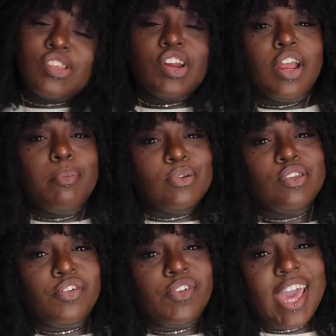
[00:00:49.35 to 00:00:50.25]
turn on your
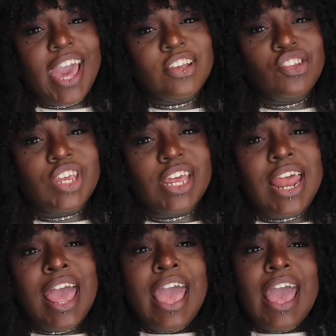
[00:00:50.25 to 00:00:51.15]
post
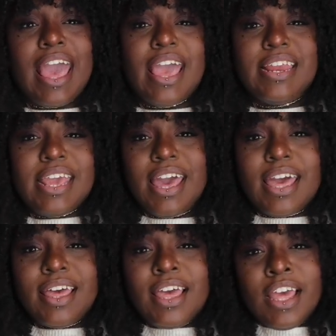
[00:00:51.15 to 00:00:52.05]
notification, and
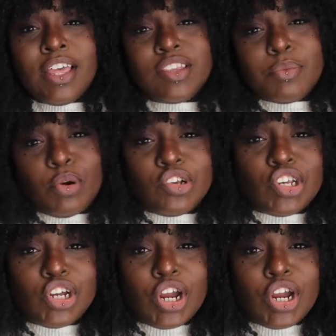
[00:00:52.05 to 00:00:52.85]
yeah, support your